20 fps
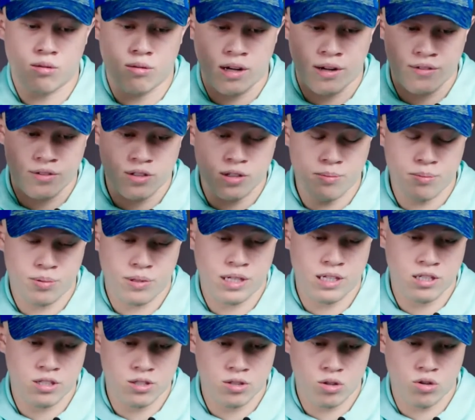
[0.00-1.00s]
refs and
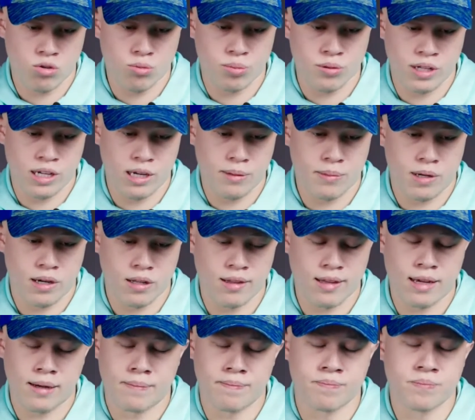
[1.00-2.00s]
place sole blame on
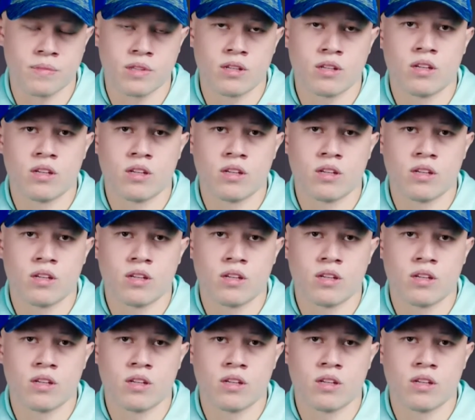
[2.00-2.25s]
them,